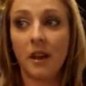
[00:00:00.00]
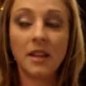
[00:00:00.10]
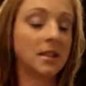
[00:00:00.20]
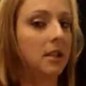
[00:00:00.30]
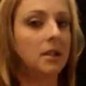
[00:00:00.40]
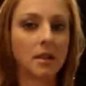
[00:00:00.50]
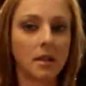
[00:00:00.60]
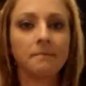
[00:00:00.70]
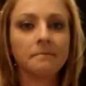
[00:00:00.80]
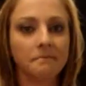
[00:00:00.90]
AC/DC.
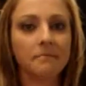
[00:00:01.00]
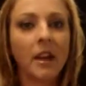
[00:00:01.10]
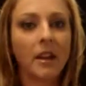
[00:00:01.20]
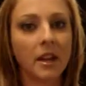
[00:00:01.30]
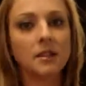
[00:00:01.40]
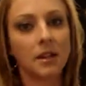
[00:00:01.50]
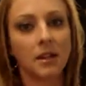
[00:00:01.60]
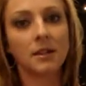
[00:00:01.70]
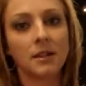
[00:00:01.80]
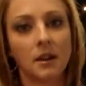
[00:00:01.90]
I think
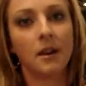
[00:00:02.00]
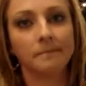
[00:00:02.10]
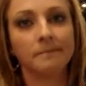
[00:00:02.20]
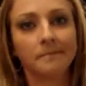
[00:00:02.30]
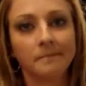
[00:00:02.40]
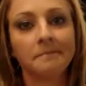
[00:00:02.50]
AC/DC's hot.